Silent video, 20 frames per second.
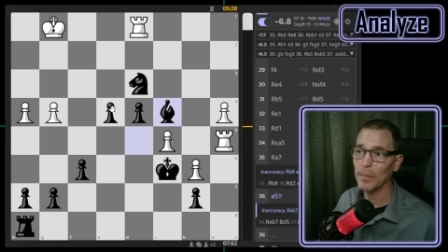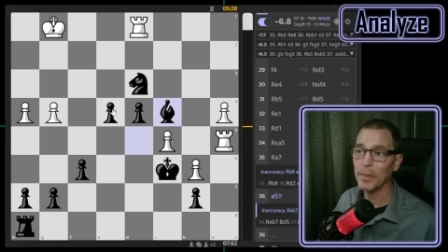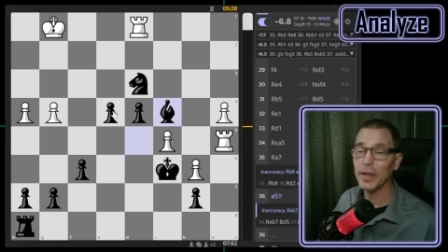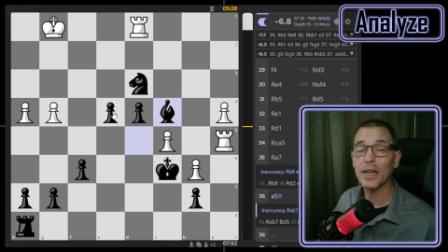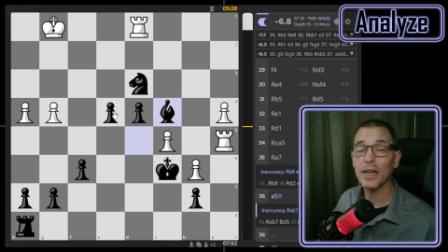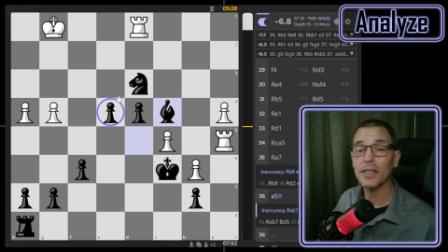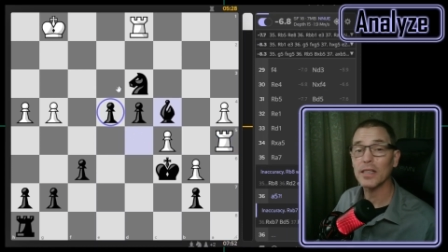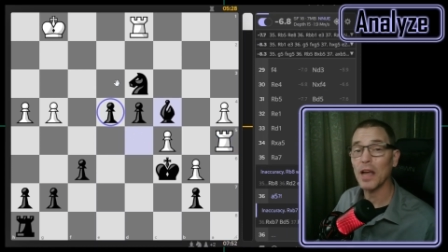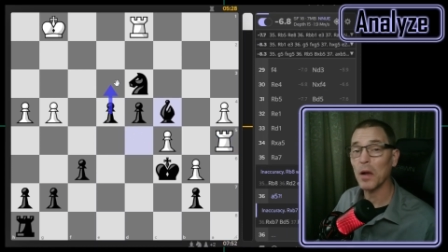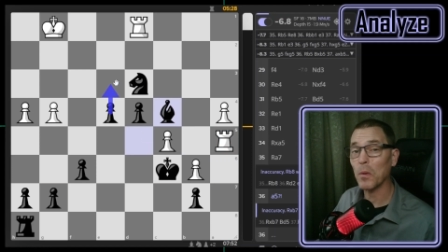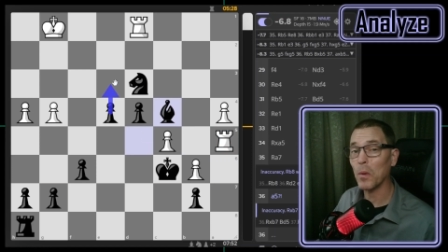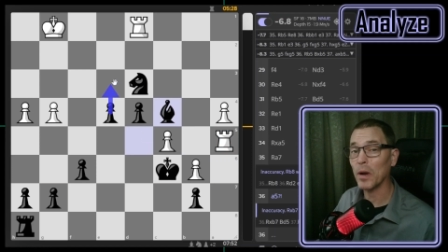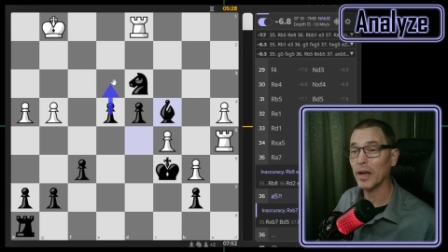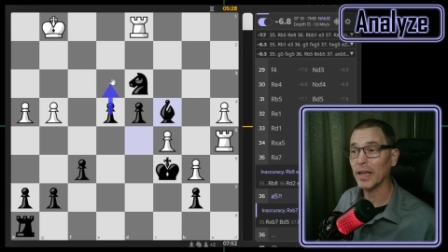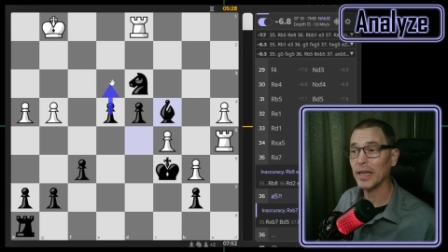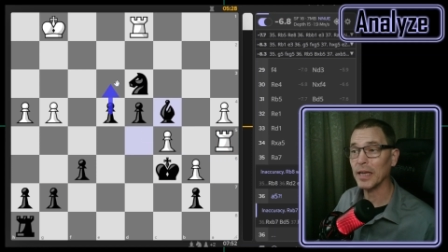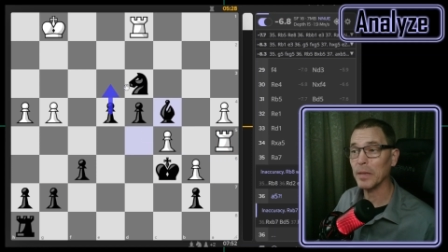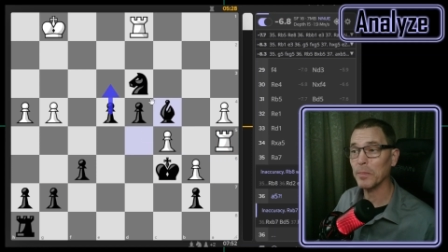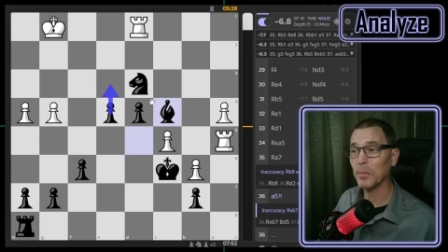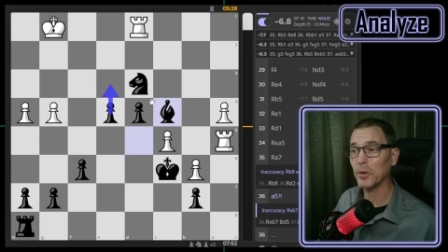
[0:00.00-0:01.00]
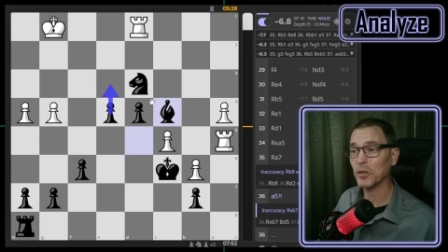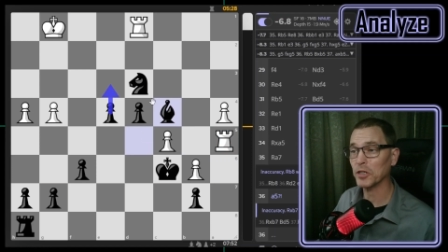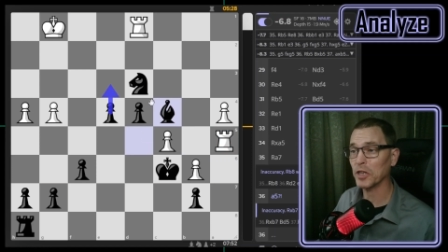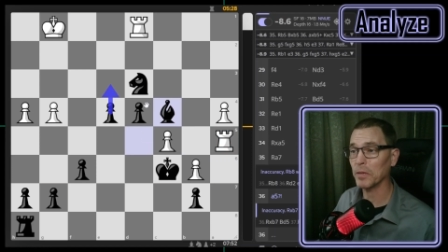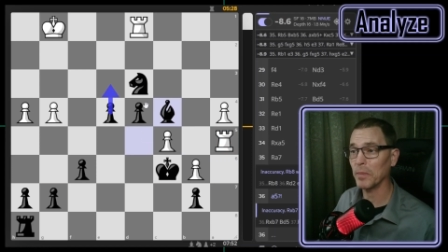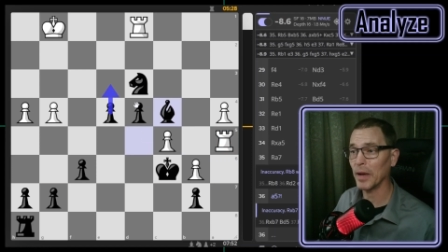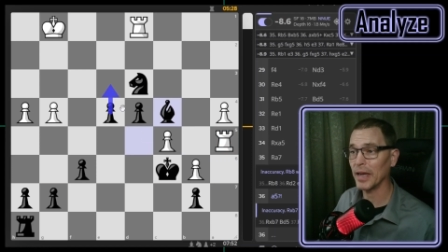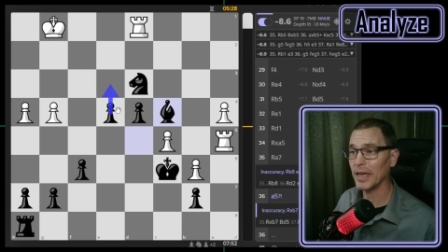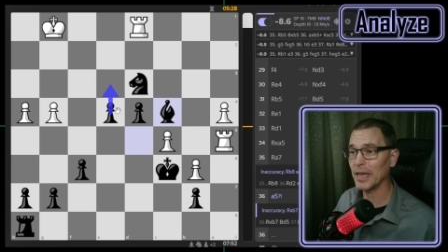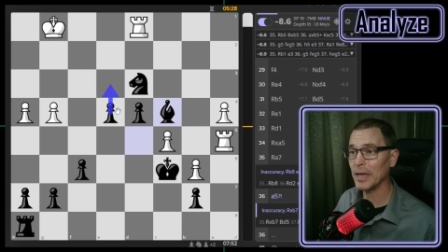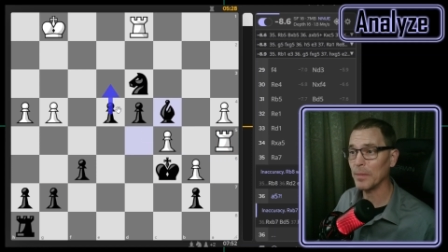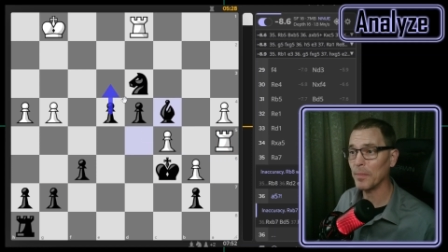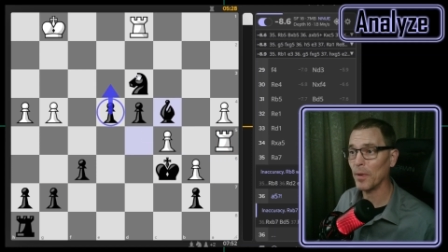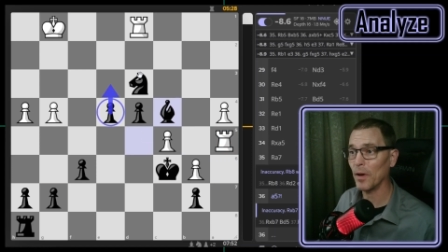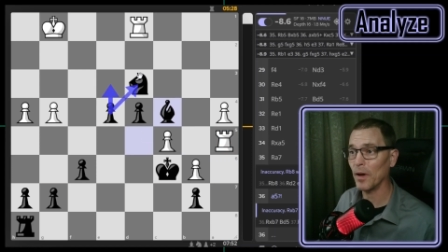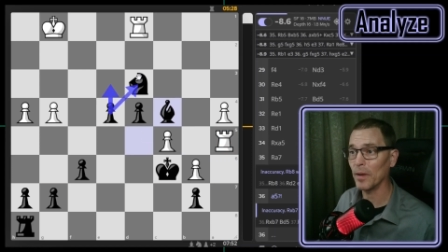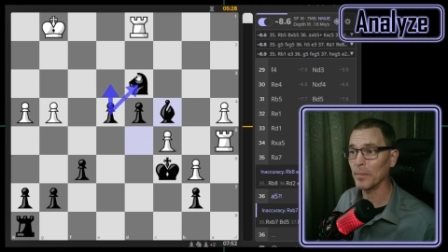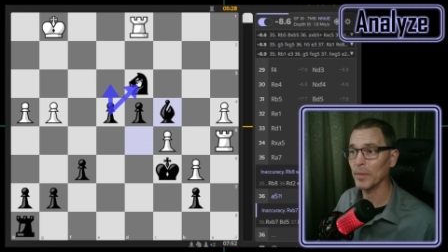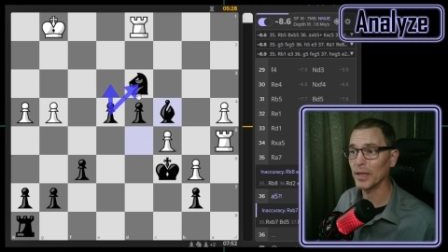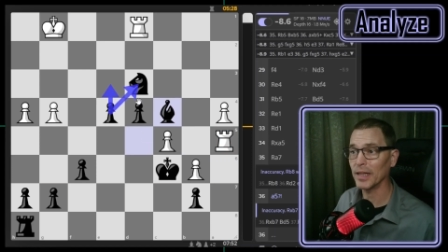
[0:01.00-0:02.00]
because I want to keep pushing my
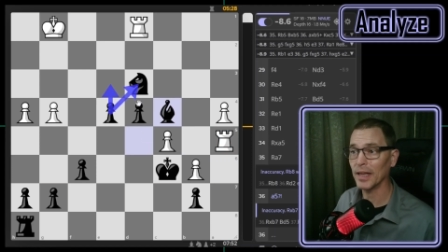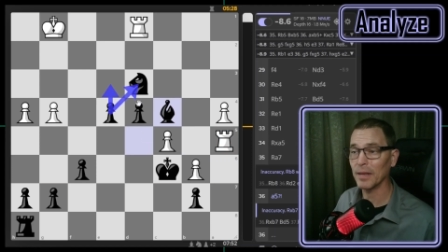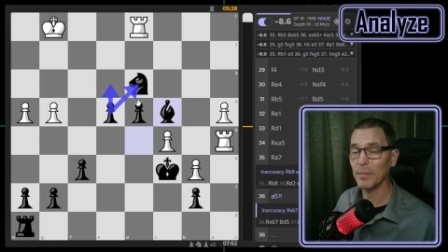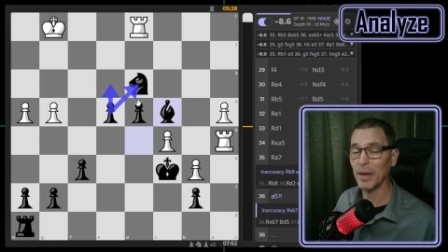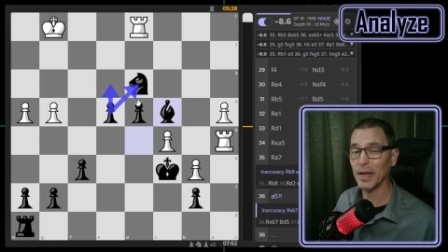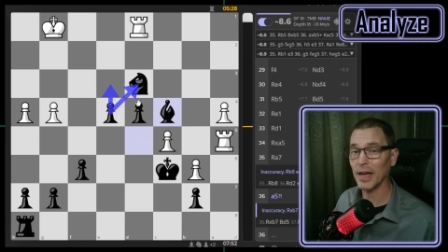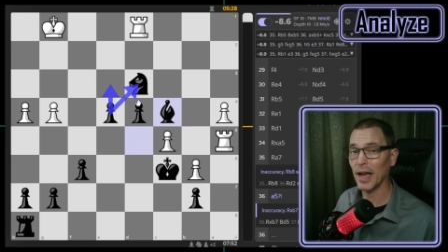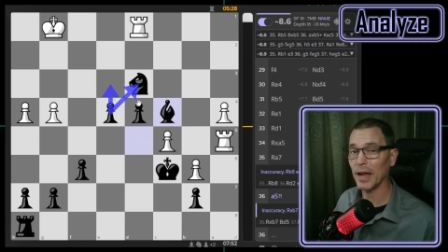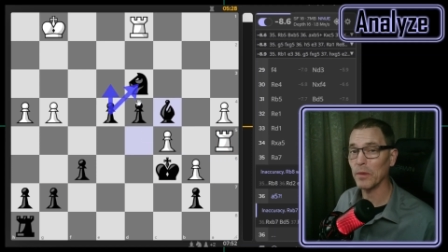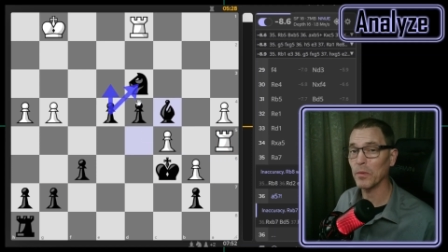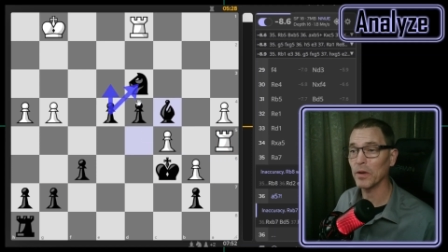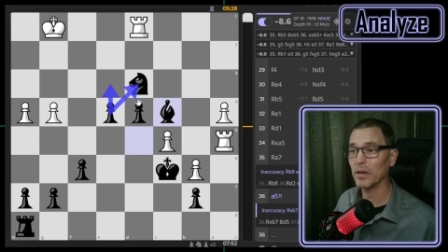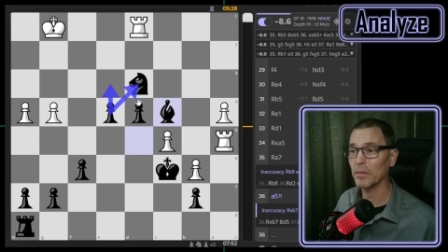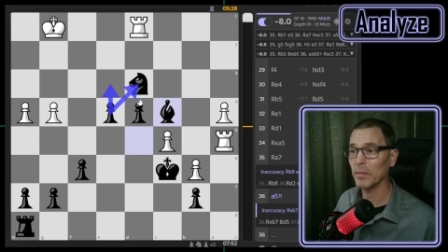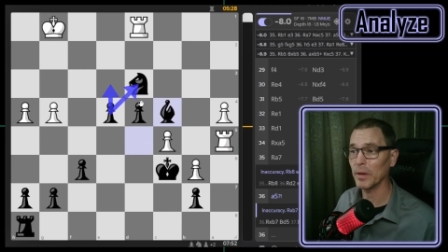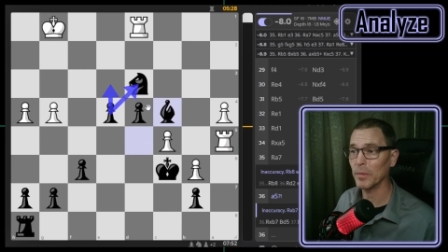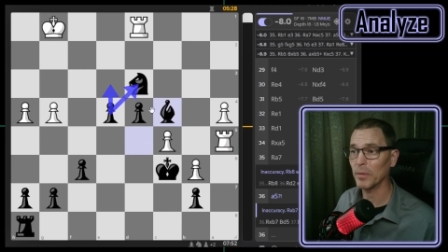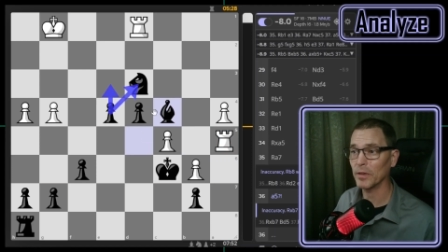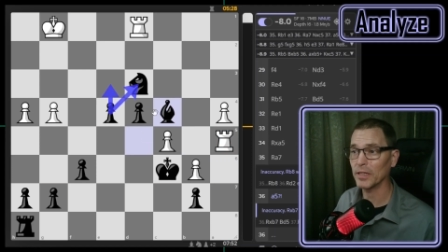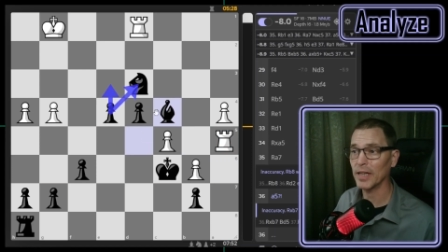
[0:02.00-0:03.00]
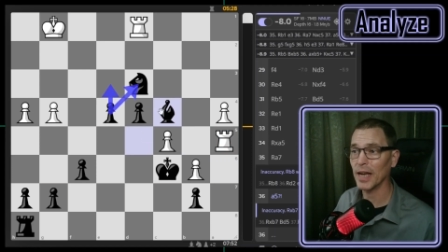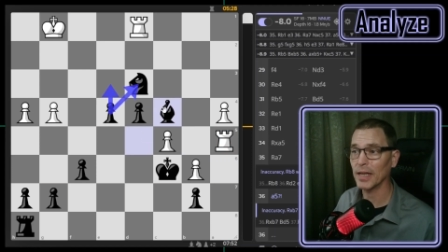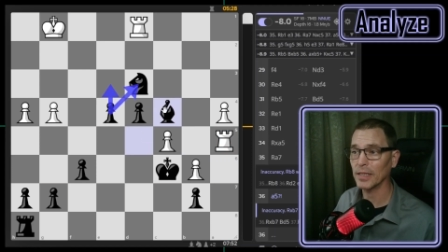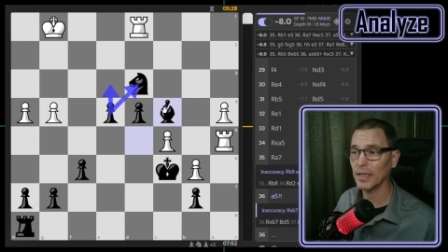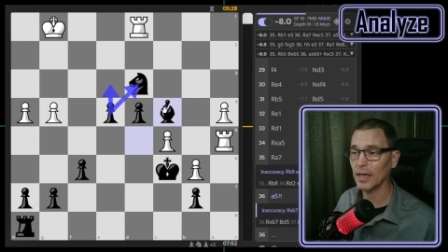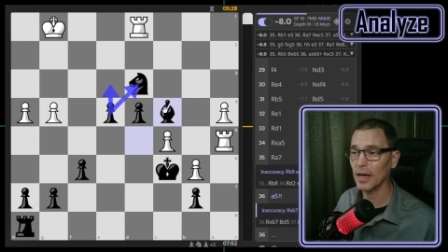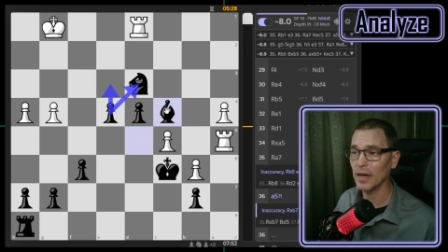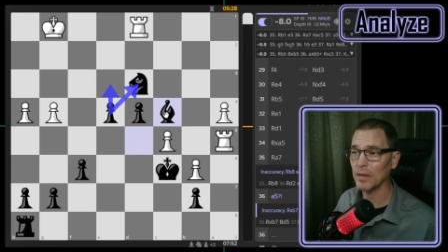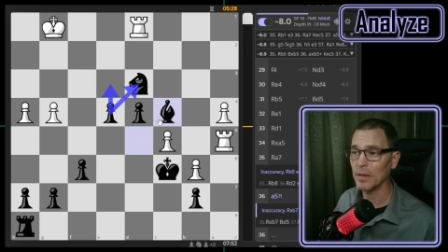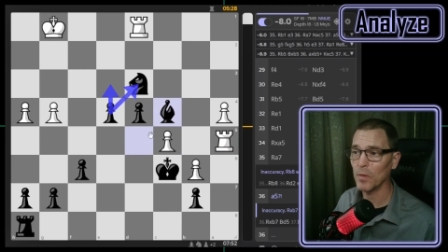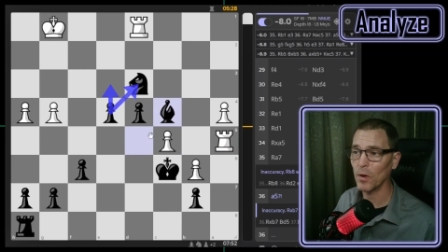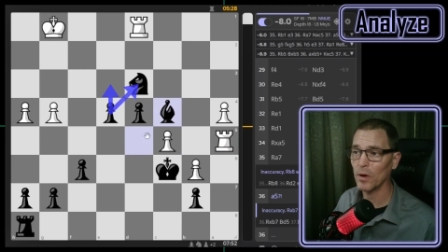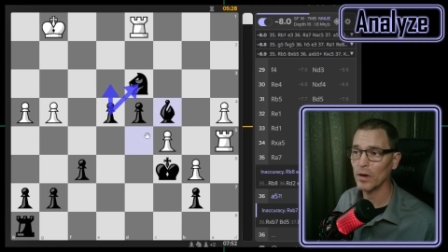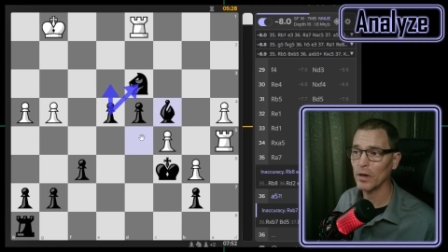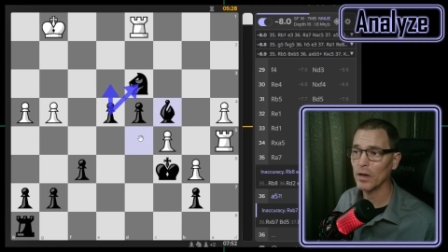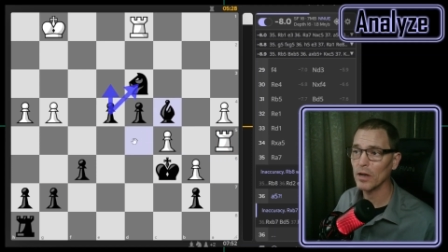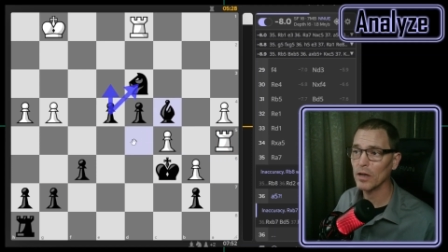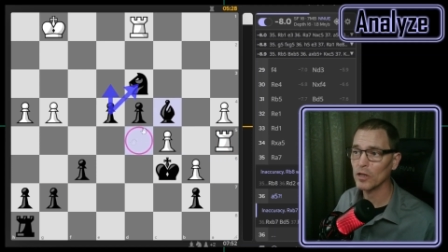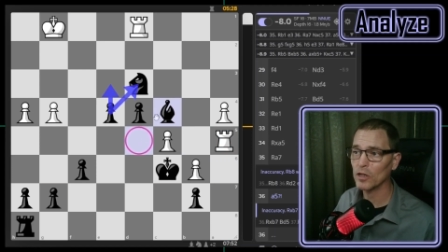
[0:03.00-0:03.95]
e-pawn, but then my knight wouldn't be protected anymore.